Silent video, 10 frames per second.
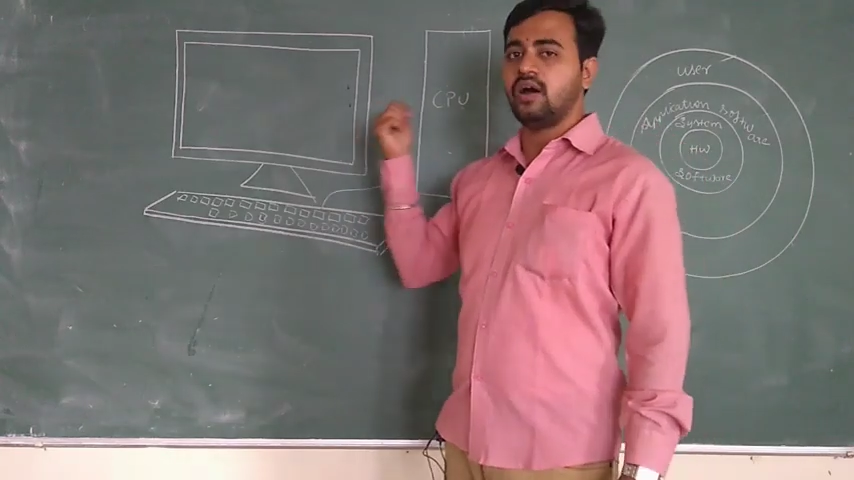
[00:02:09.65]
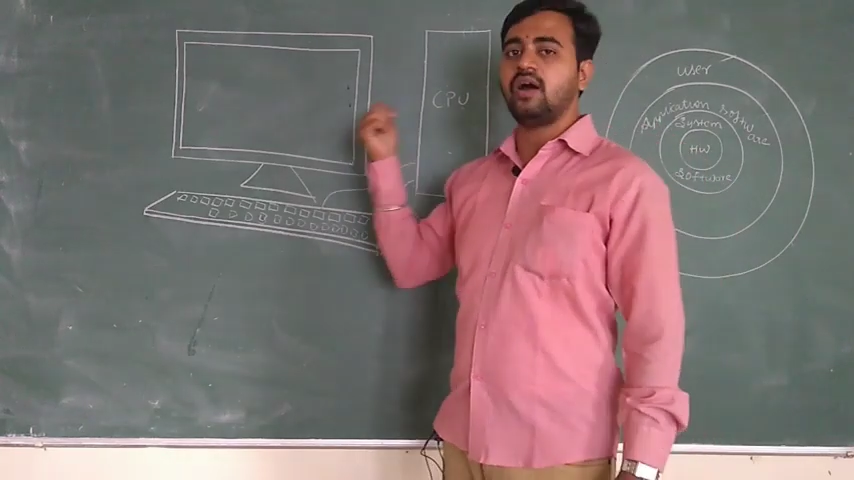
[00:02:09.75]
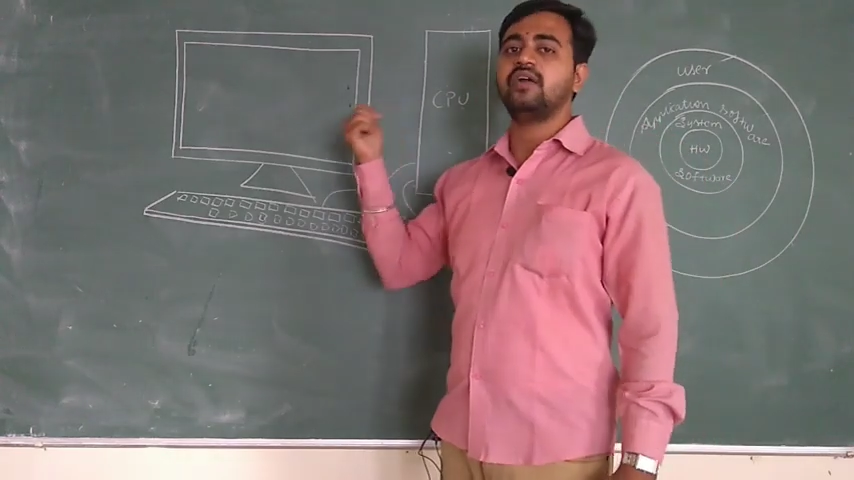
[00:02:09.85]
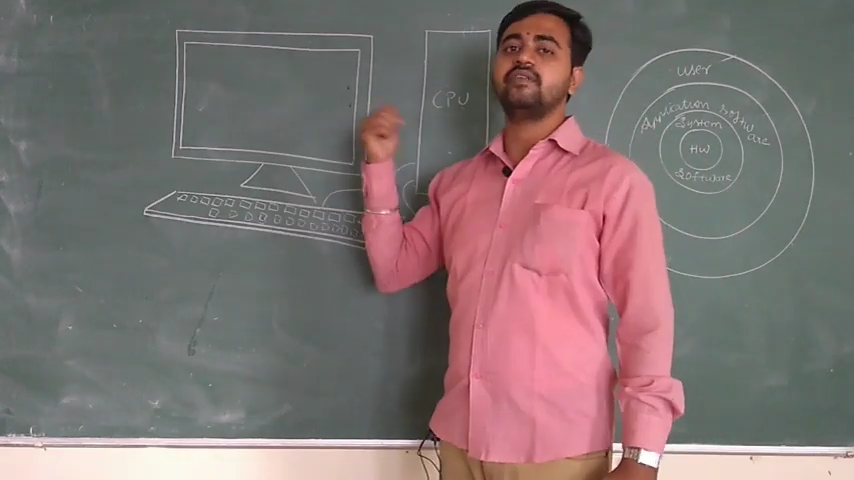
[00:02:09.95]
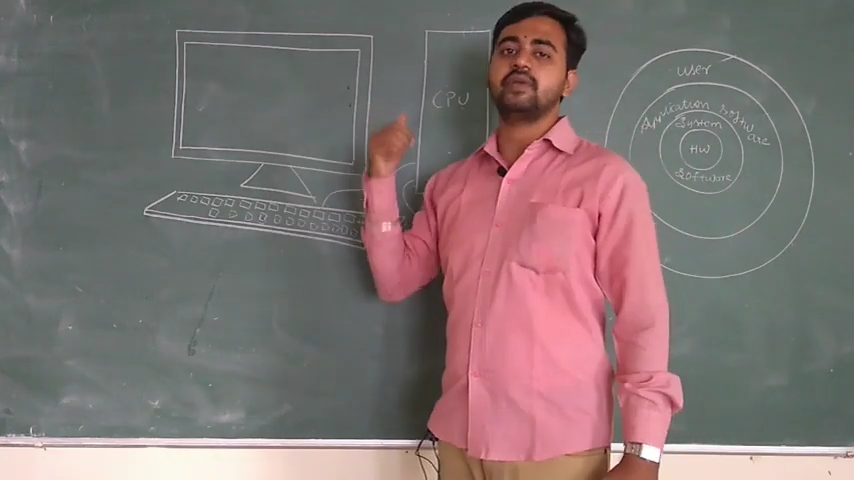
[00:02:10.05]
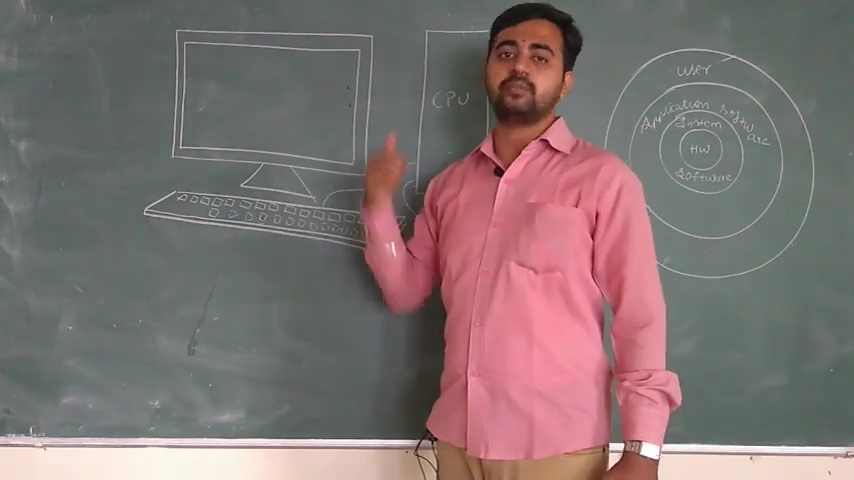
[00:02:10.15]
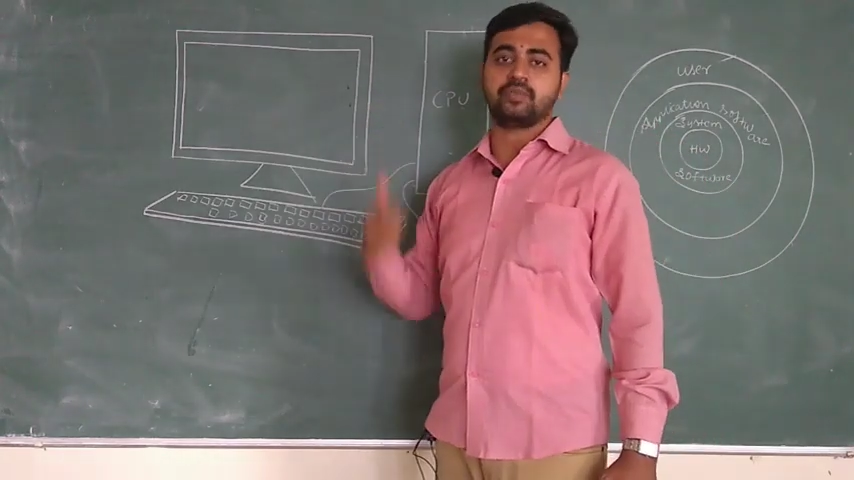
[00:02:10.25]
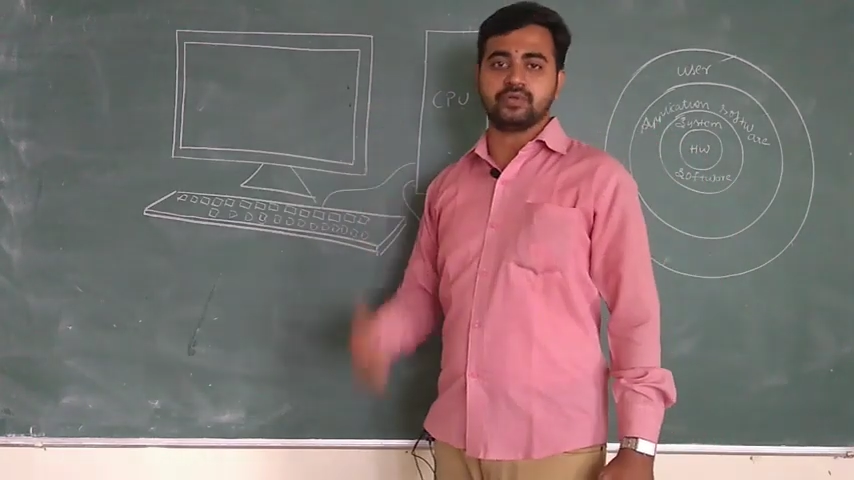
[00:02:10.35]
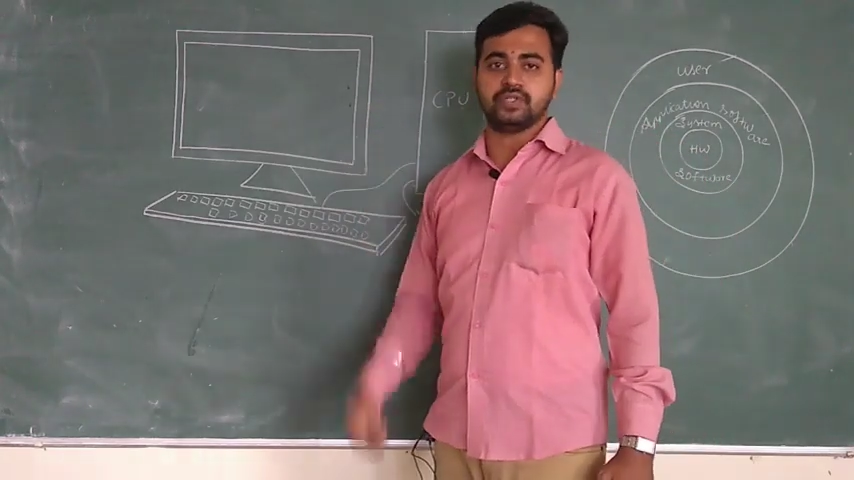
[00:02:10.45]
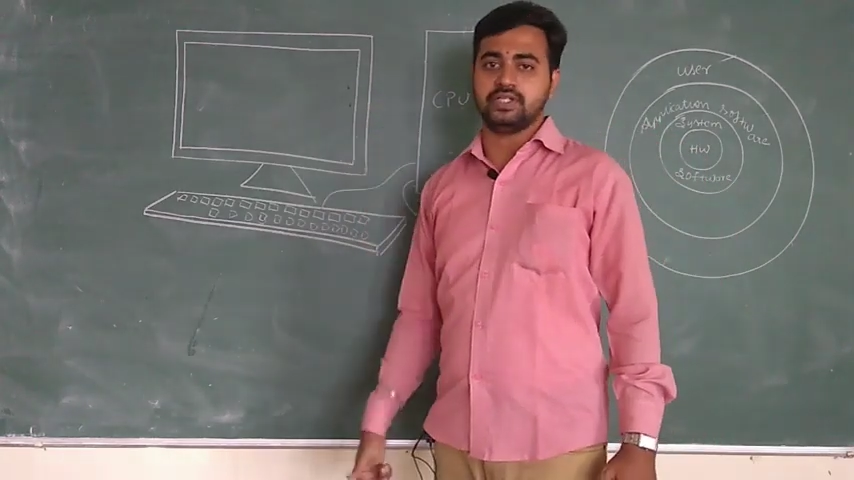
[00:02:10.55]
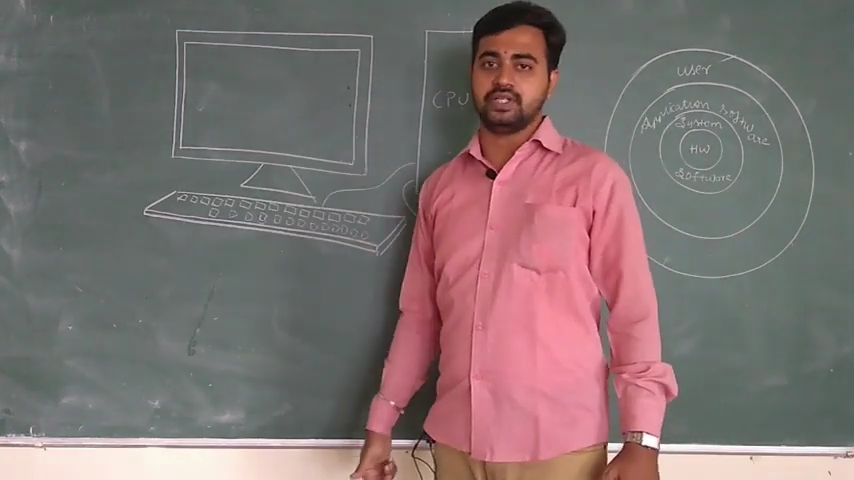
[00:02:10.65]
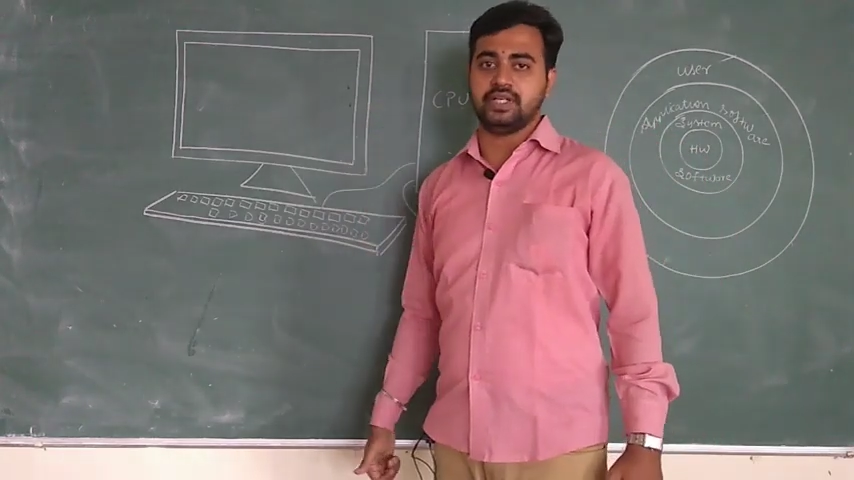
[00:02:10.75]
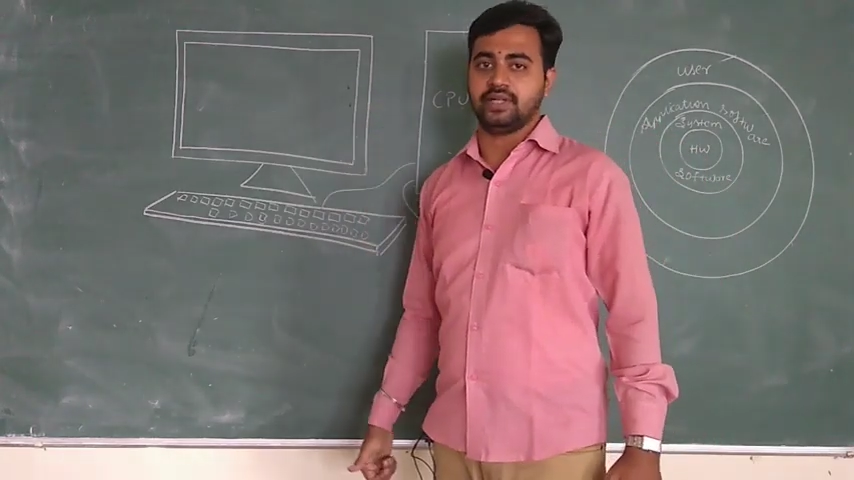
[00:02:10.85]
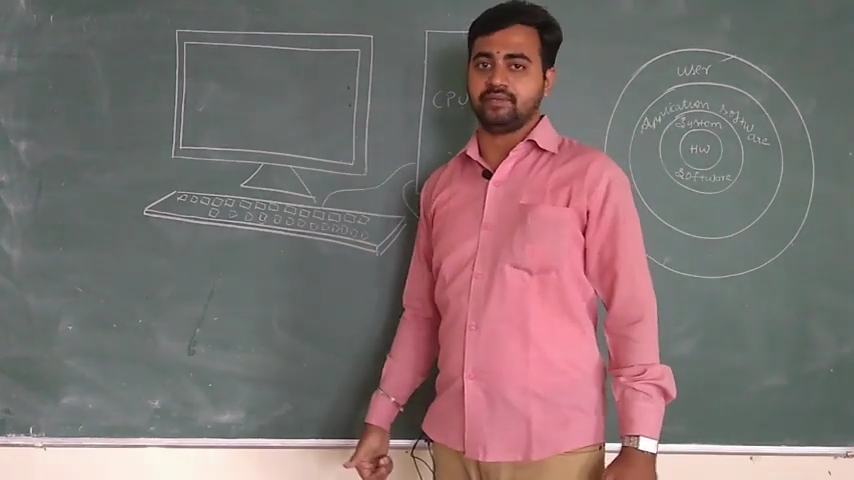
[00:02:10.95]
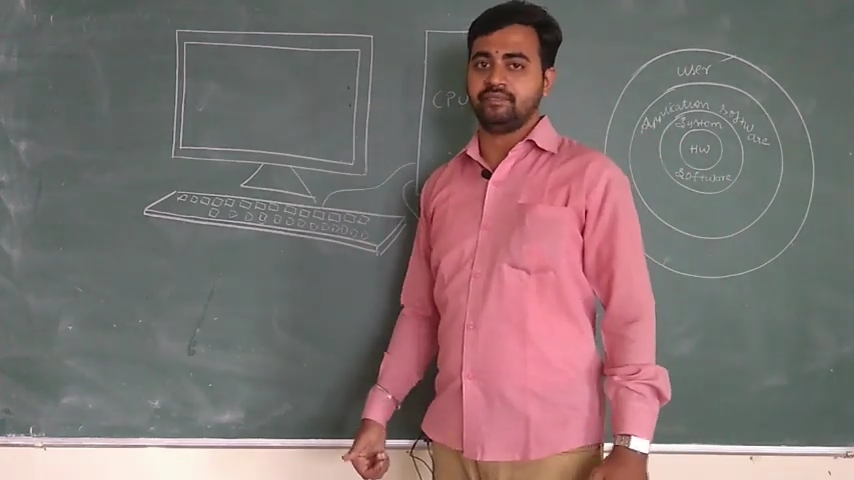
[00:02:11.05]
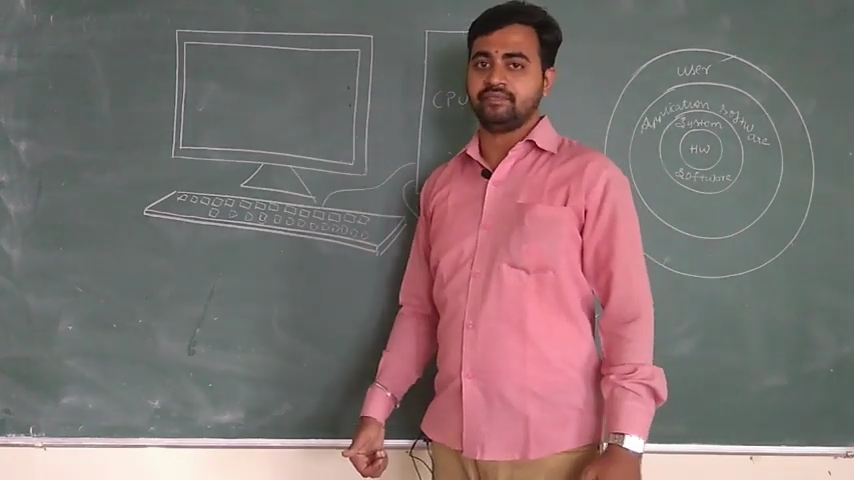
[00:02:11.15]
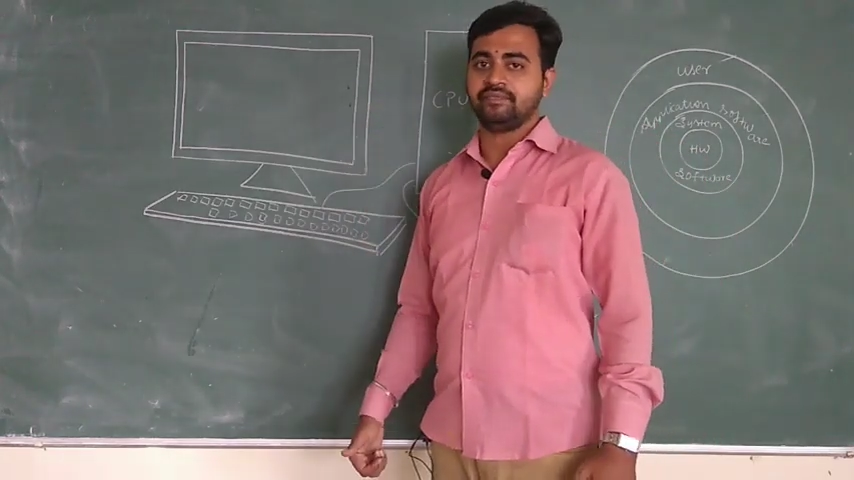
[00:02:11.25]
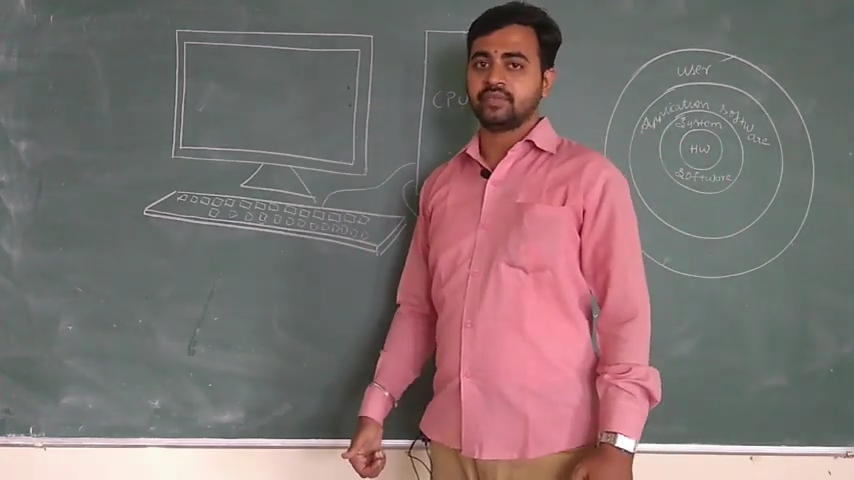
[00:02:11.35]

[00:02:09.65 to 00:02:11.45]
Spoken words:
hardware procedure here.